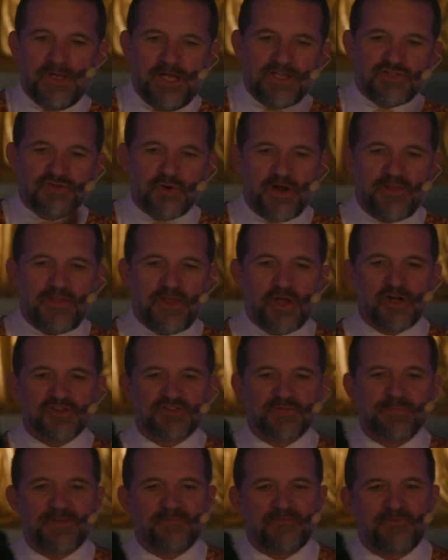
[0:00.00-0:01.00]
Enjoy the
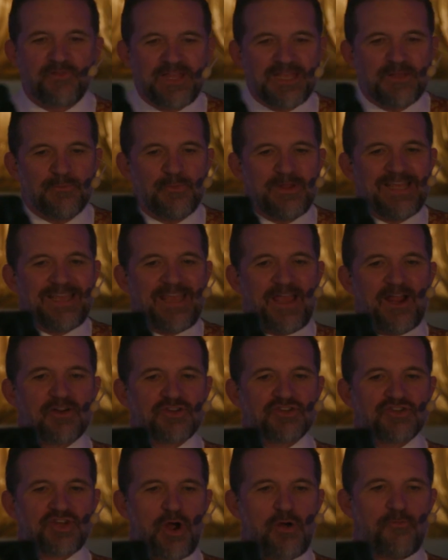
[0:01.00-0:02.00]
ultimate Fleet Week
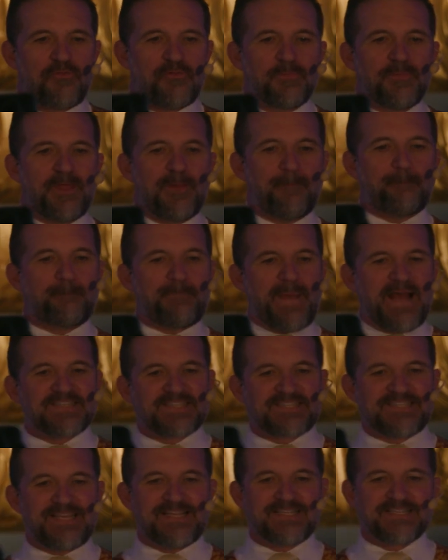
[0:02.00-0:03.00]
air show from the
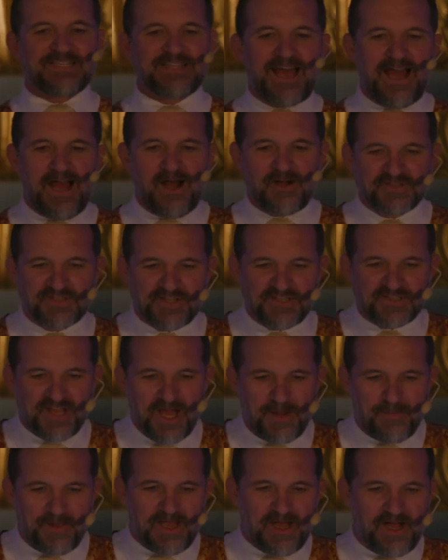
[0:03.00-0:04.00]
best seats in the house this
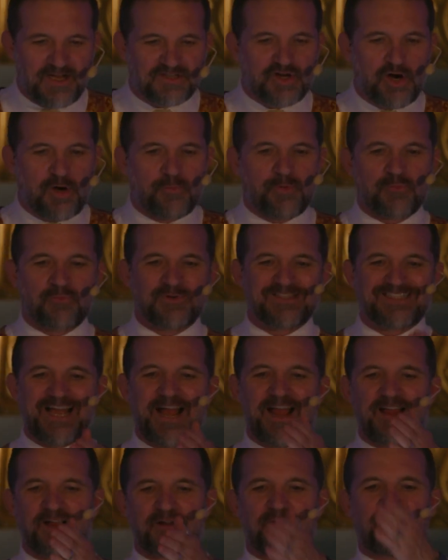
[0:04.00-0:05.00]
coming October.
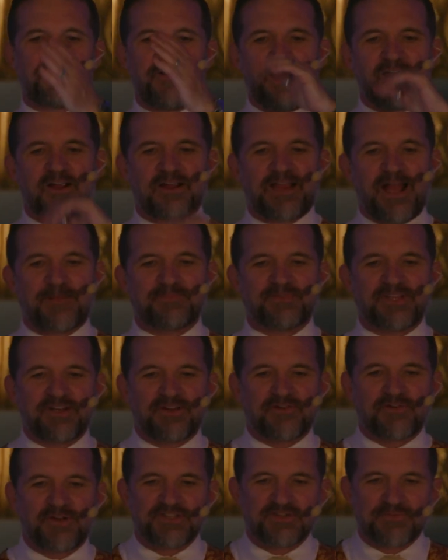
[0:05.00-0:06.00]
Retired Fire
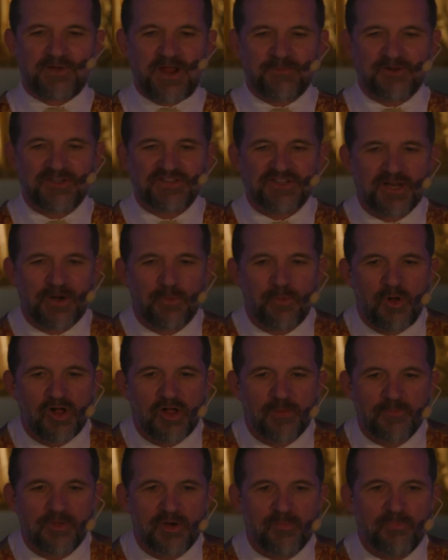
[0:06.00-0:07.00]
Captain Chris Remmer is going to
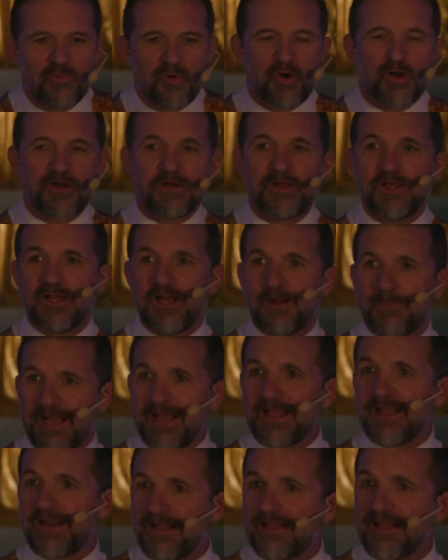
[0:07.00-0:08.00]
welcome you aboard. Am I
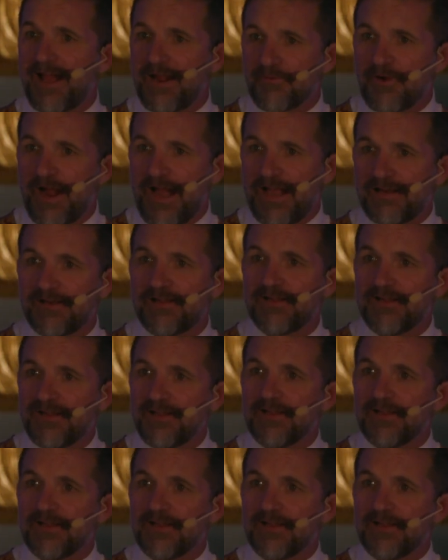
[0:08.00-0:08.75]
getting that right?